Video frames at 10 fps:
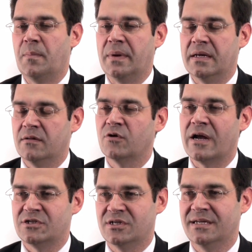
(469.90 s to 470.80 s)
but it'll
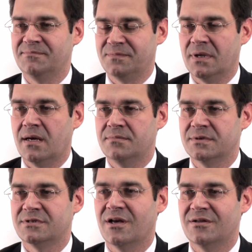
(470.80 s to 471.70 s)
gradually
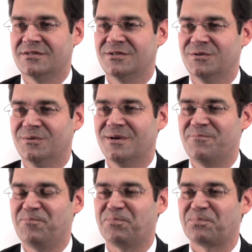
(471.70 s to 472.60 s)
start
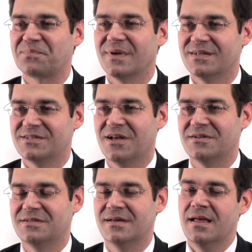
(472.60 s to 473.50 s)
to
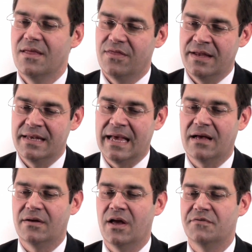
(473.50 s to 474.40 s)
thin
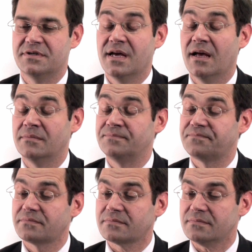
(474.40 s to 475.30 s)
down over time.
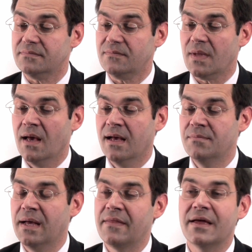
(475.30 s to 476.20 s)

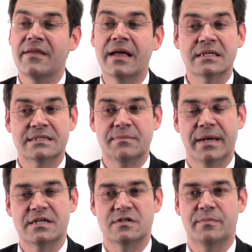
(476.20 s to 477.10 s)
And then I see
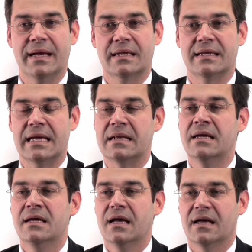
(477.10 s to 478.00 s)
patients back again
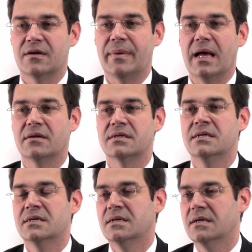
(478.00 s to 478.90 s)
at about
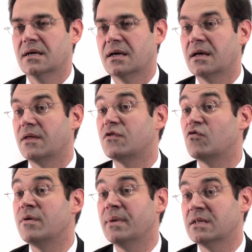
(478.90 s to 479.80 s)

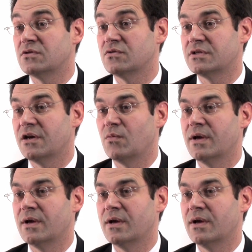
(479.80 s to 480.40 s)
3 months or so,